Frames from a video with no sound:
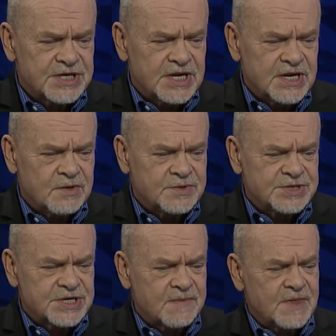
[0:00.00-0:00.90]
It would
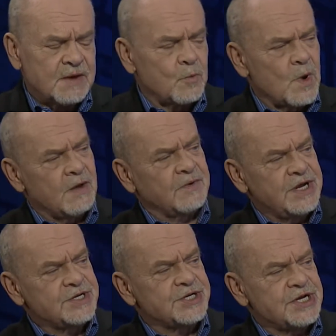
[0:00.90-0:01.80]
seem that while
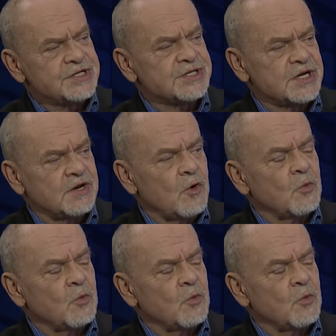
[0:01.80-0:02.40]
each incident